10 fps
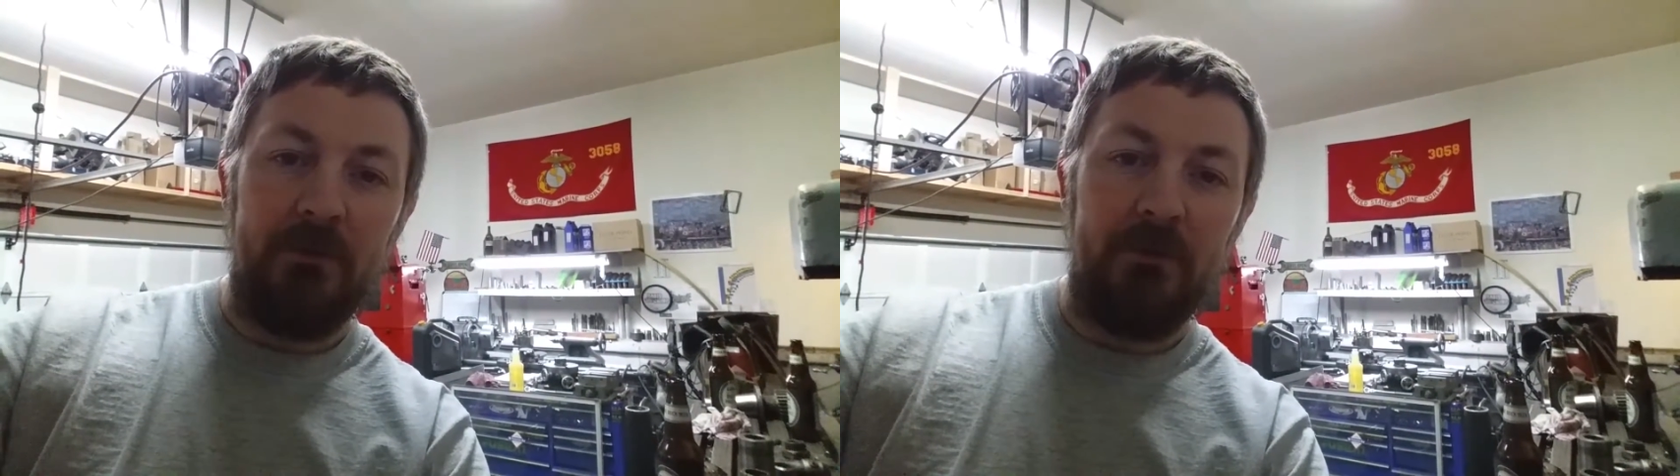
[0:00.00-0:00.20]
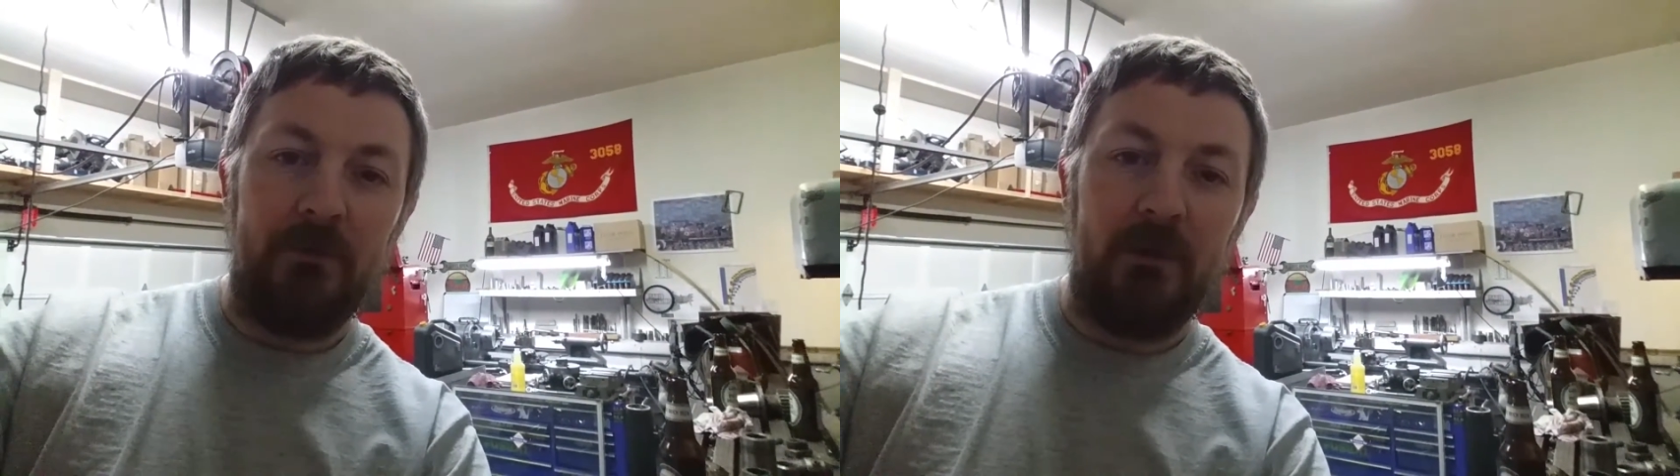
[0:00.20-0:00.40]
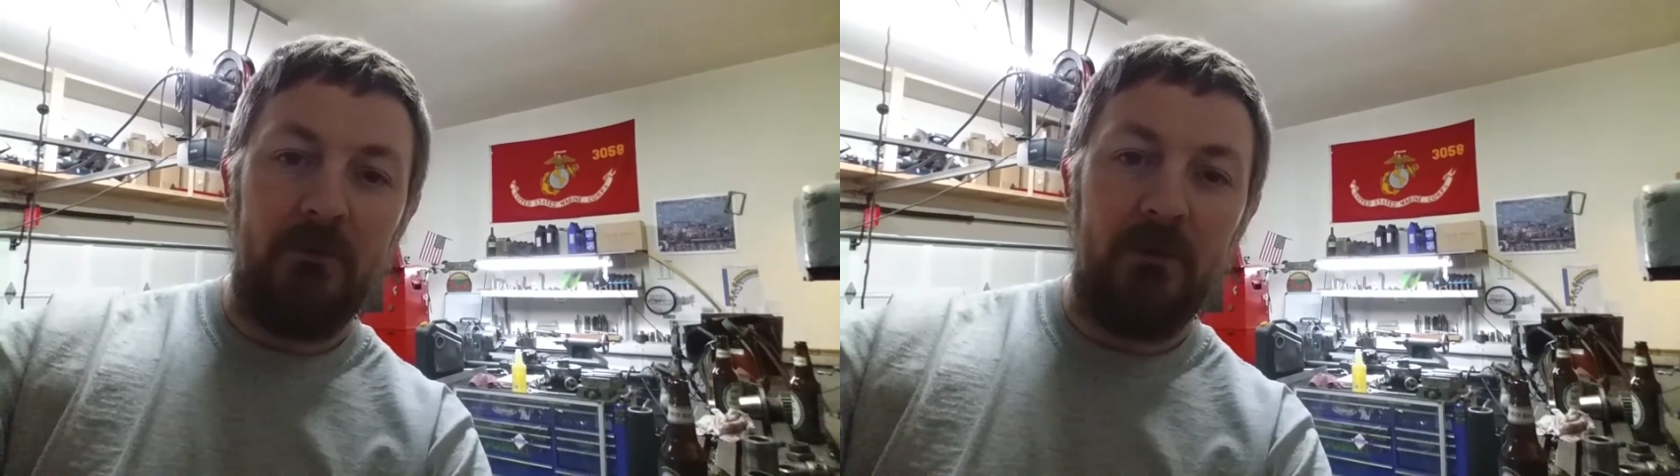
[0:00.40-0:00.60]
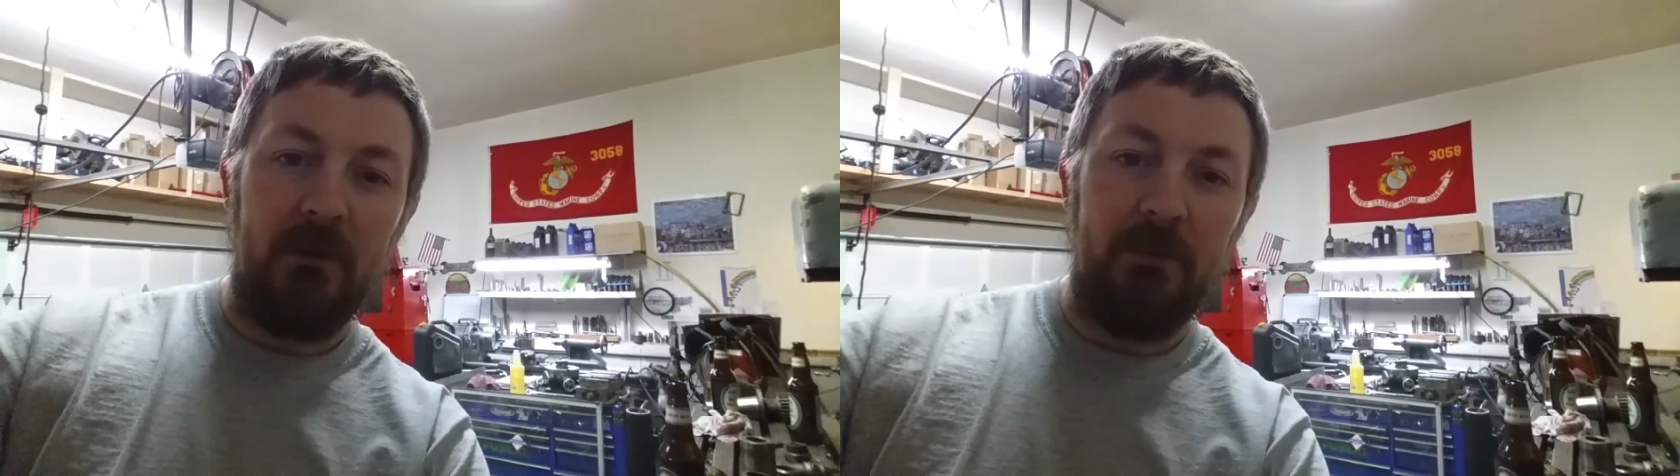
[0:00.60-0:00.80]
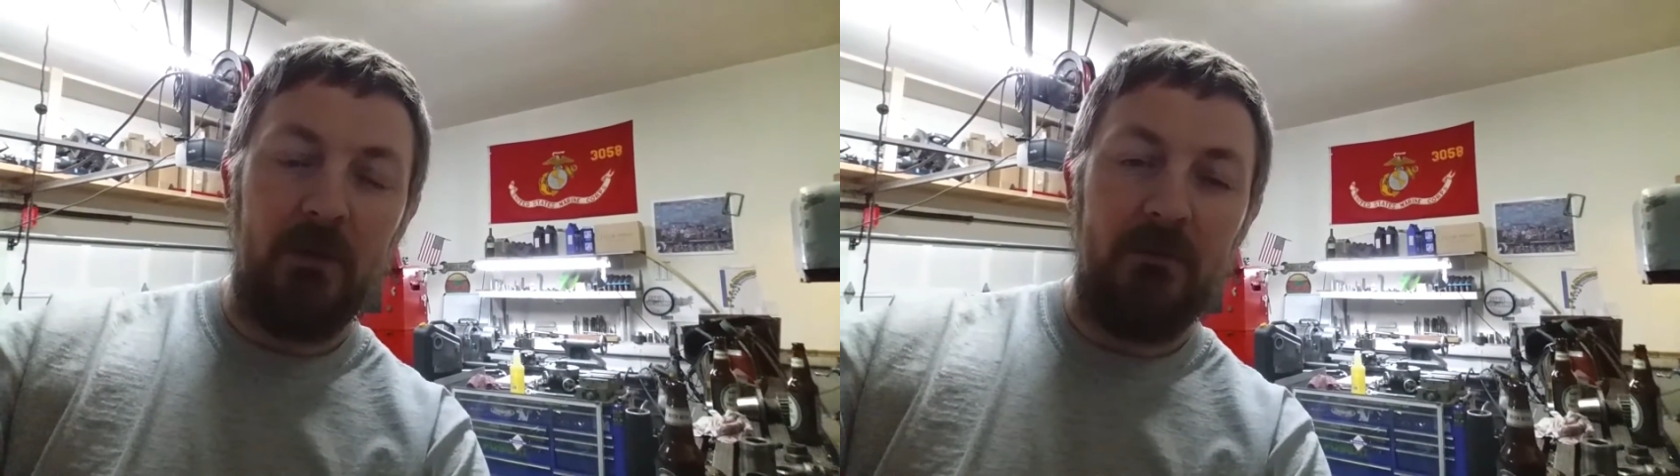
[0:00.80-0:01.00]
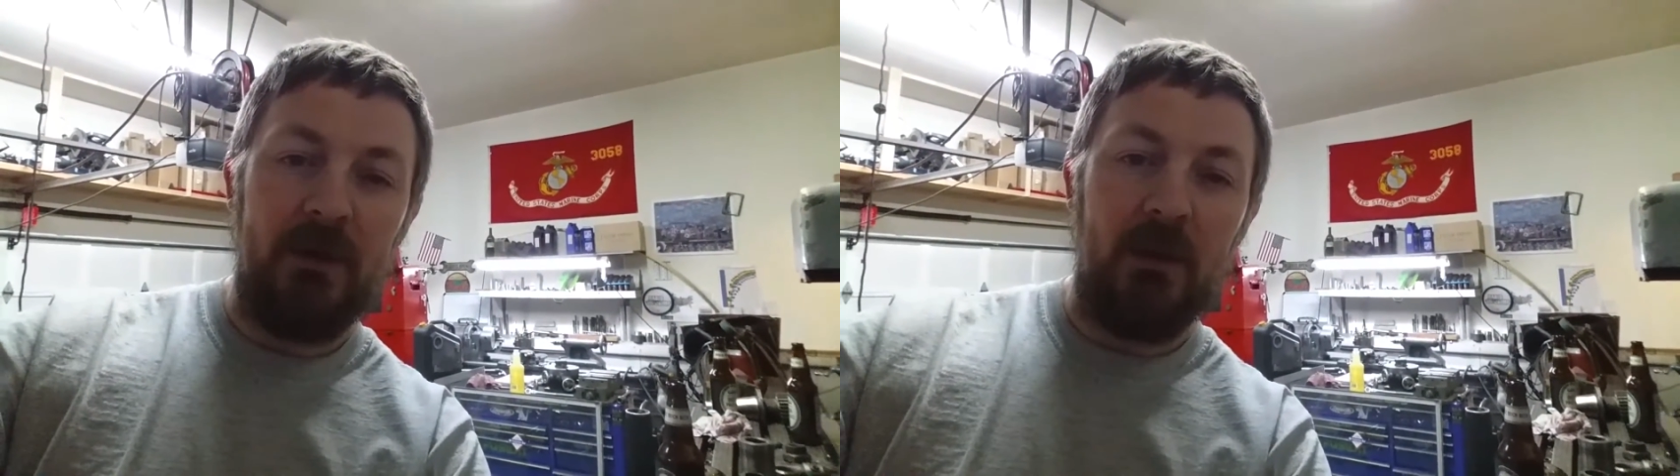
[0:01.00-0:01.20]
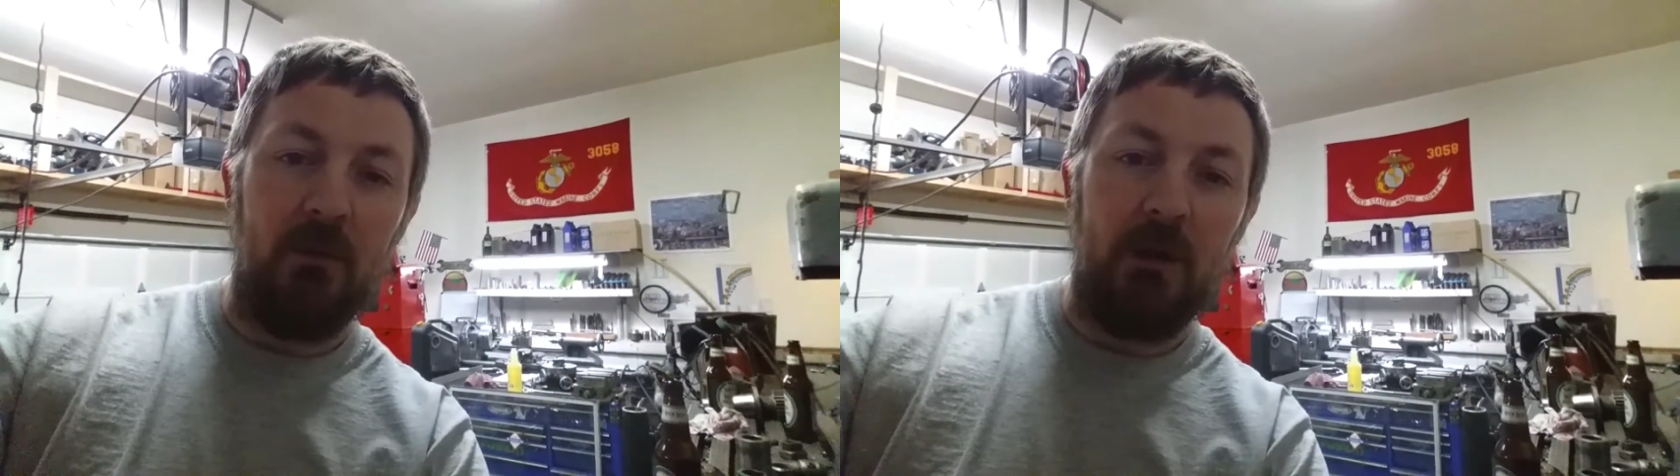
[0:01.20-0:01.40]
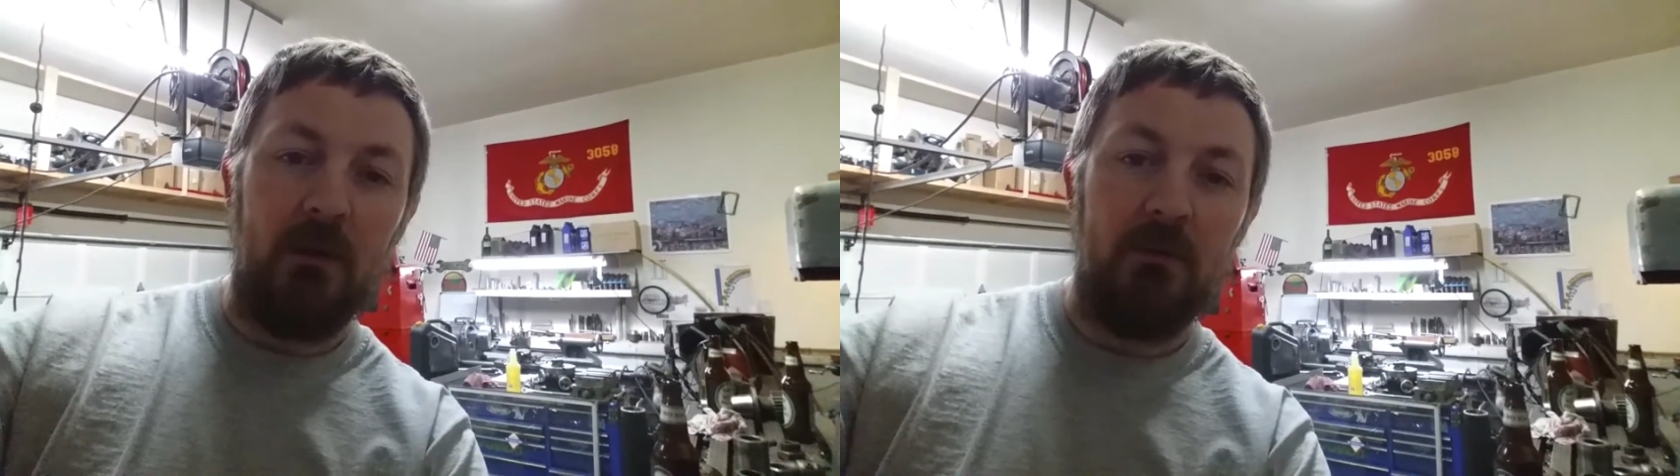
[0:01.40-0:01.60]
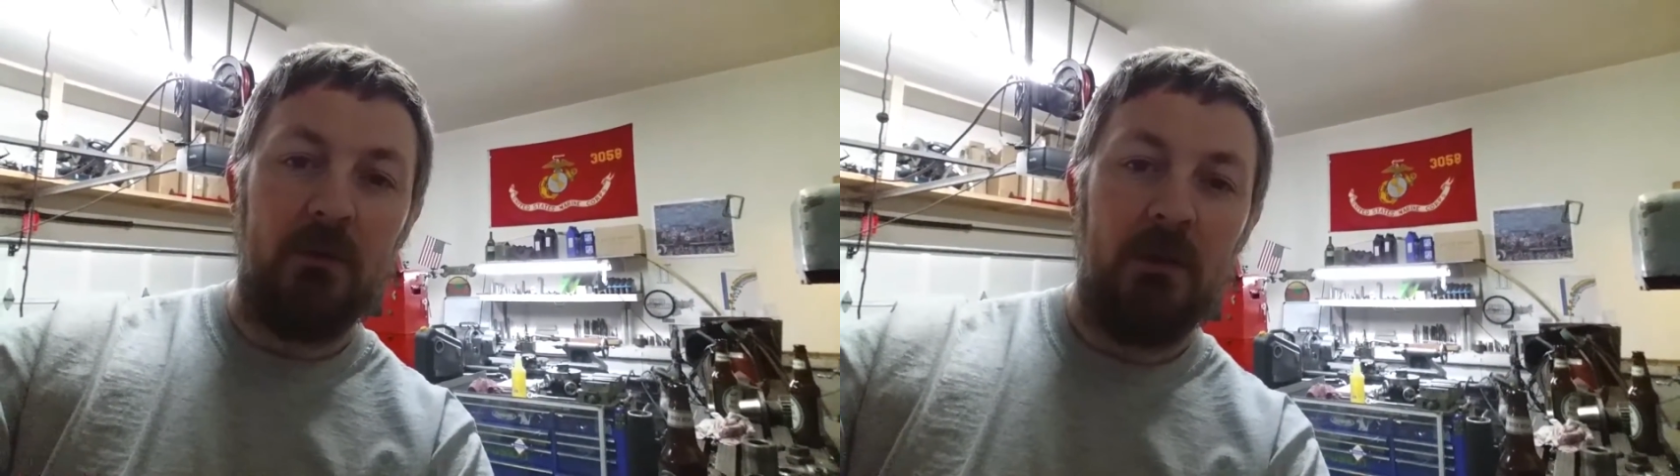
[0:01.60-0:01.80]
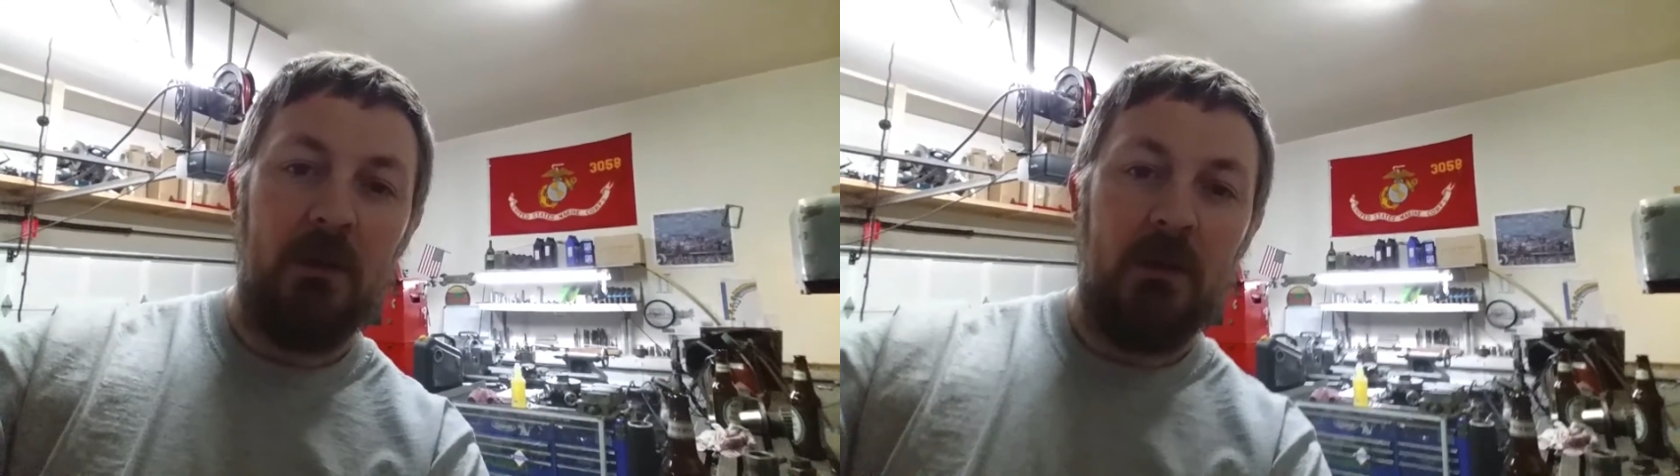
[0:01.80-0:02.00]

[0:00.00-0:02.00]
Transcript: since I've uh, put a video out.